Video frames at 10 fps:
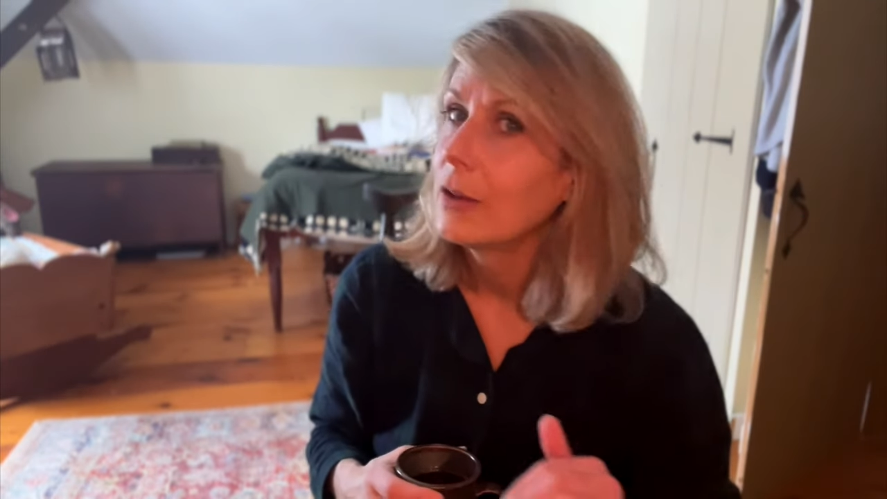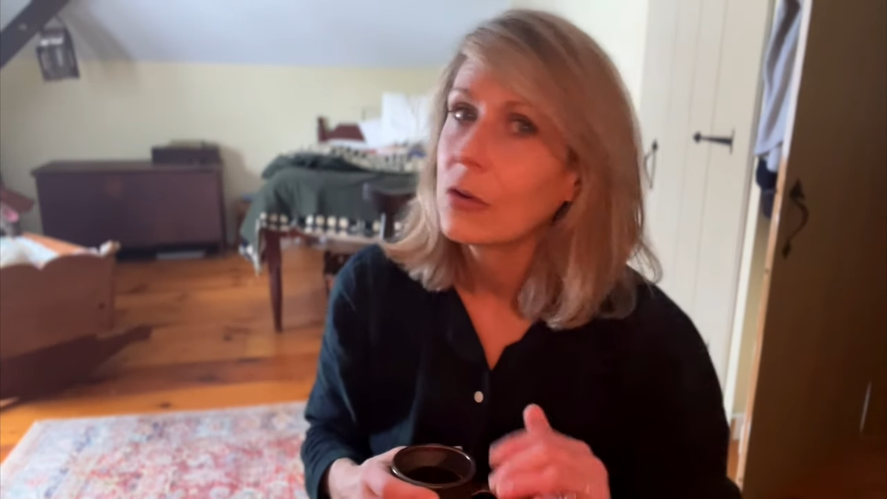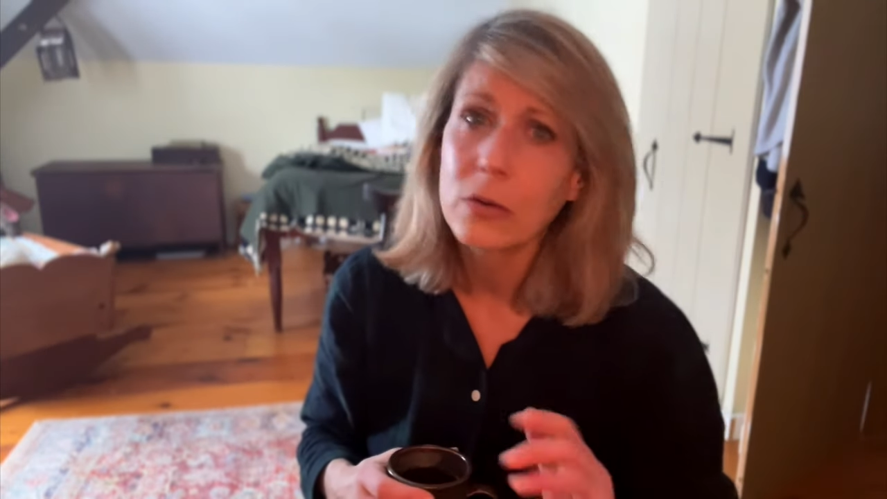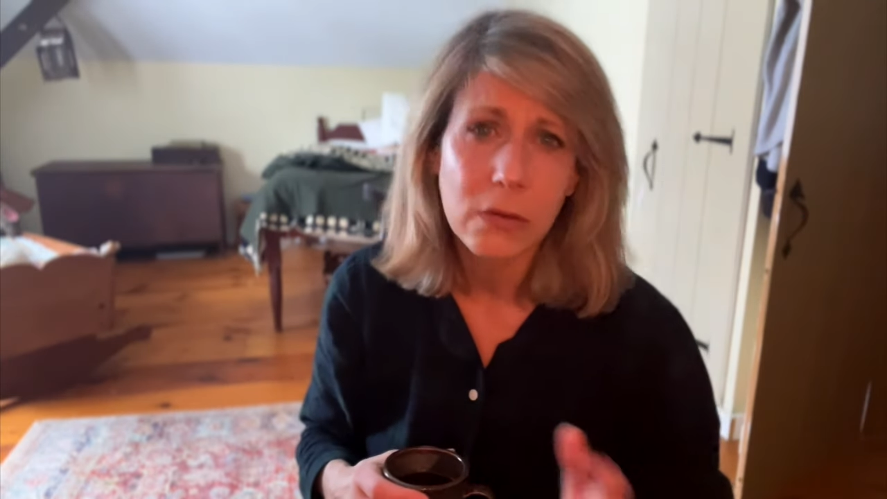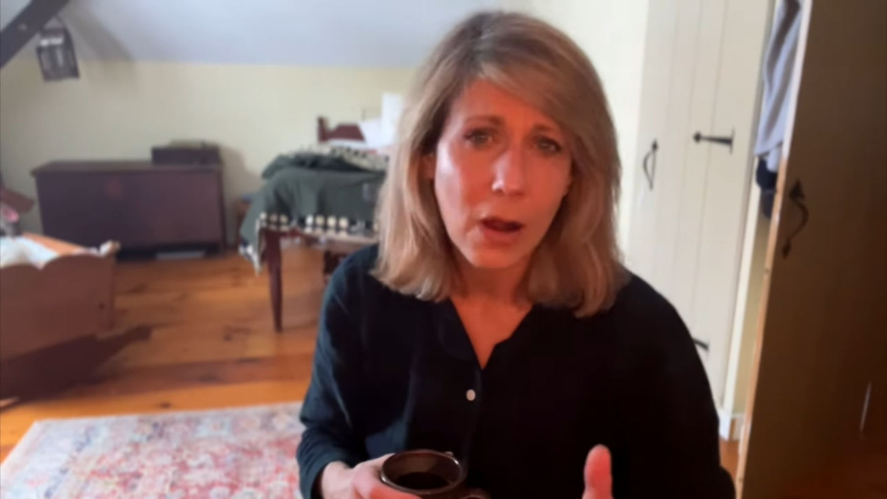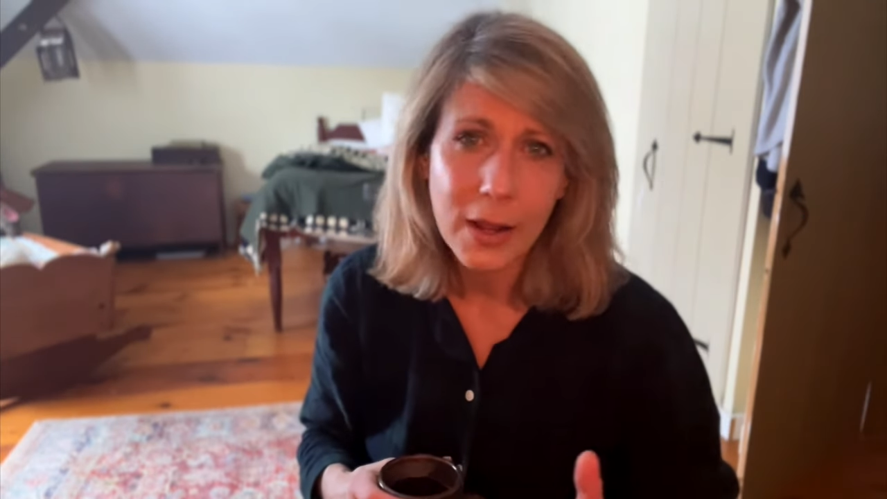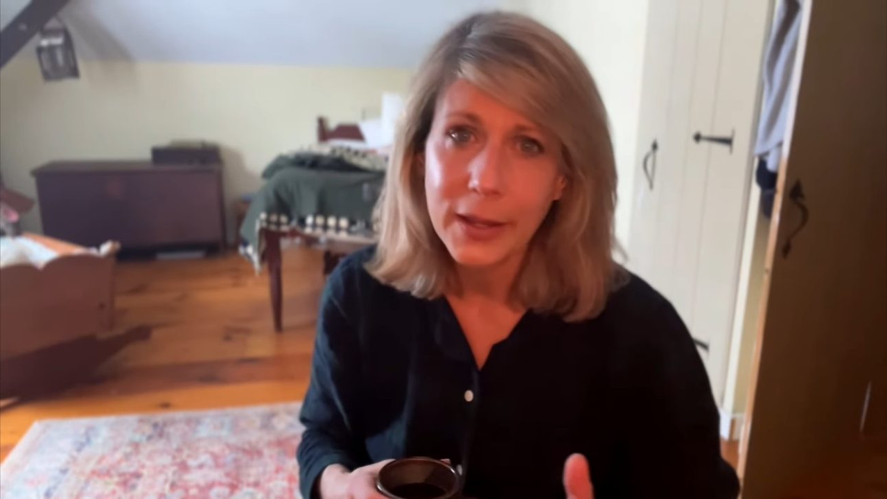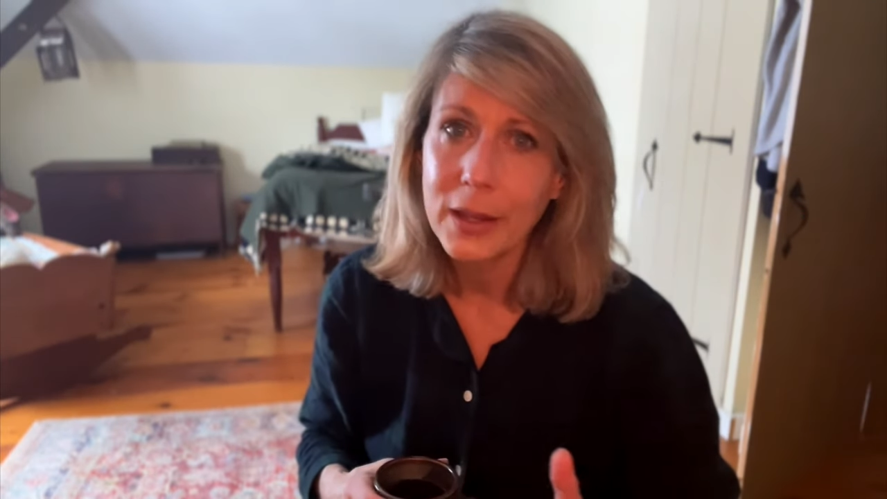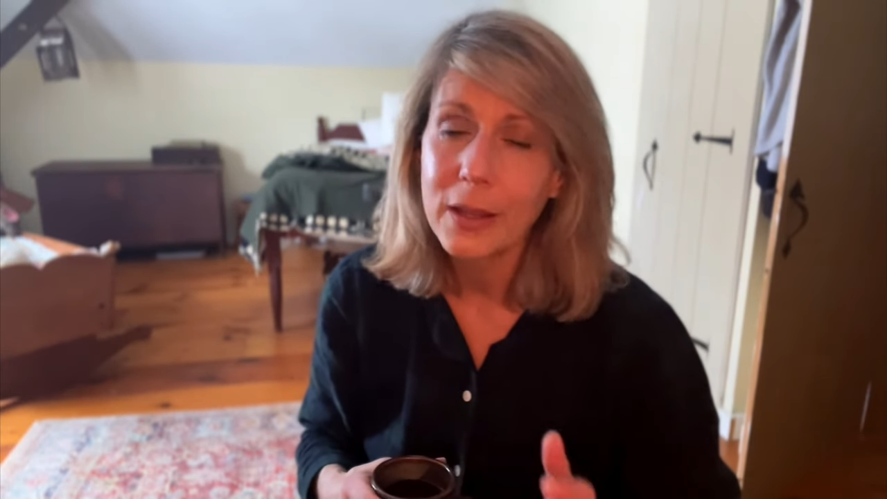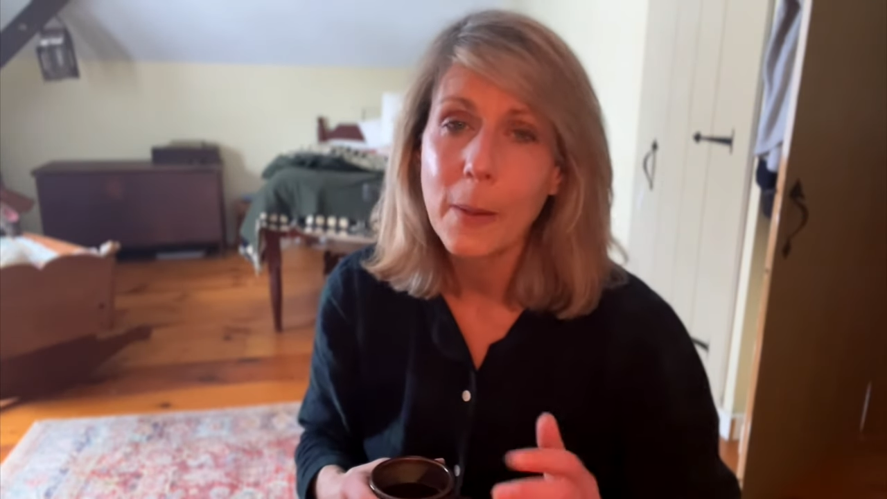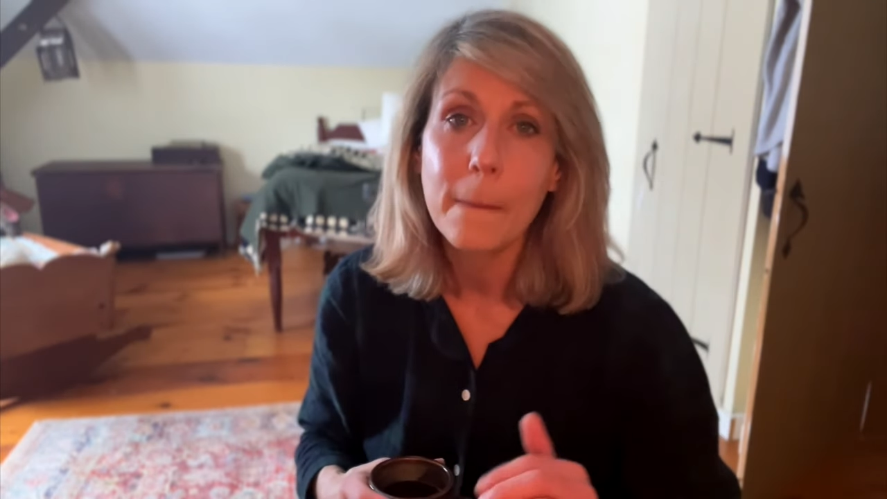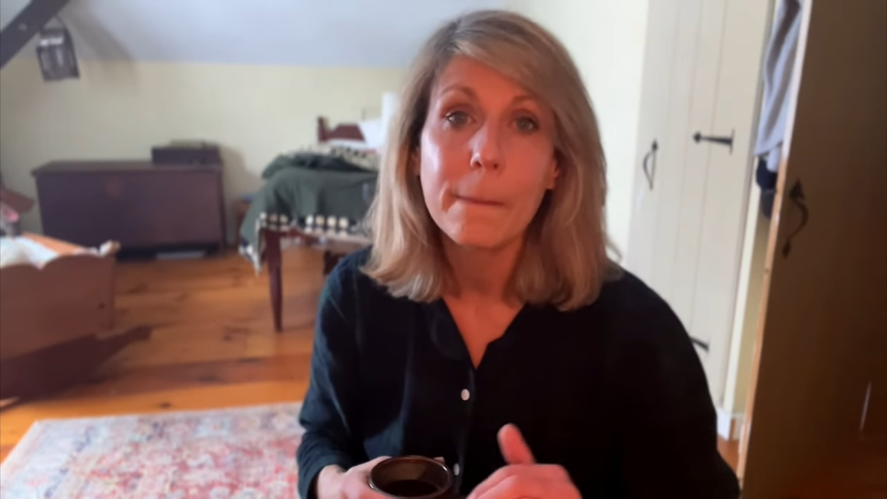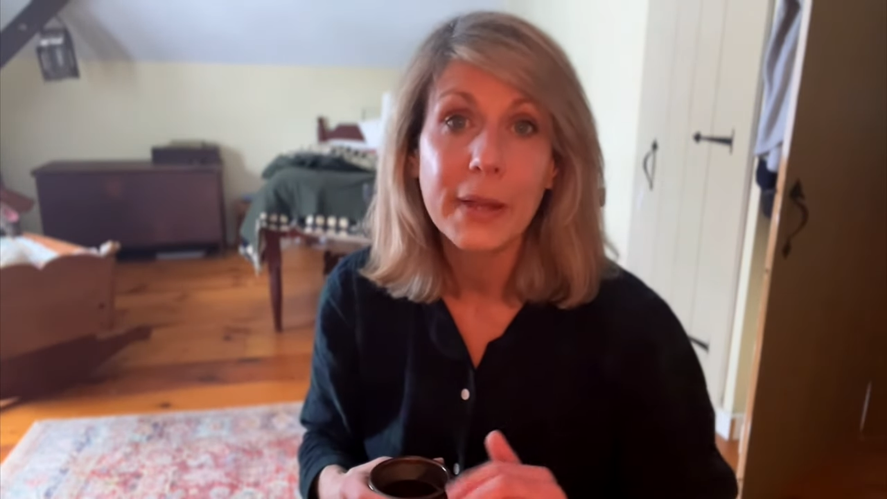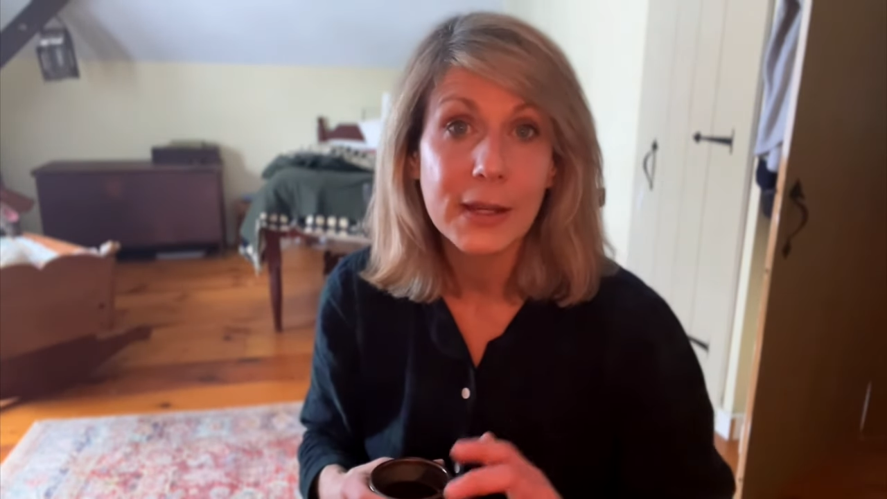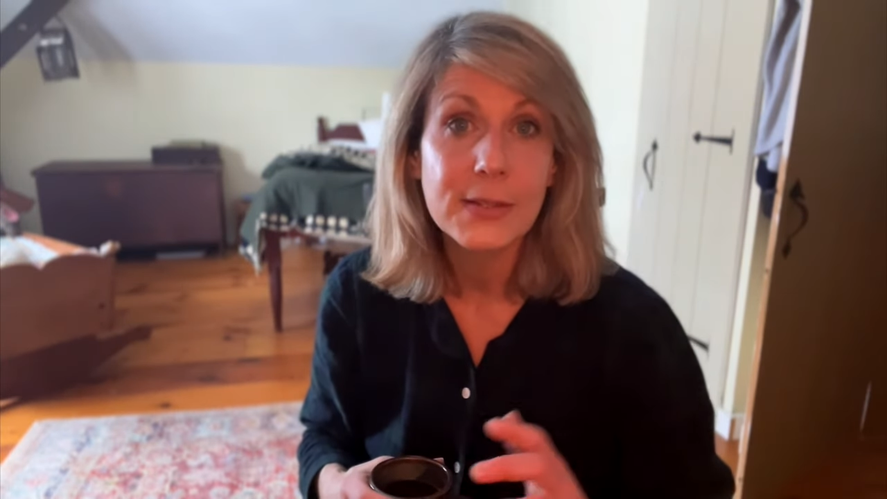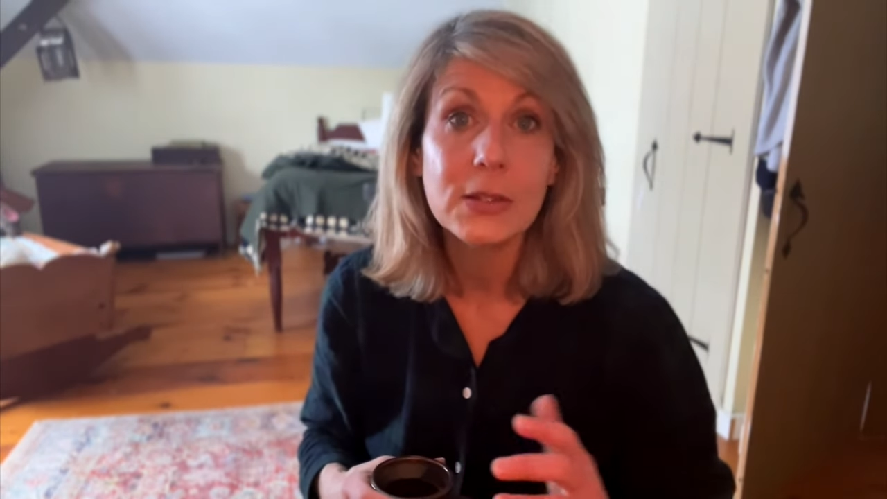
crying might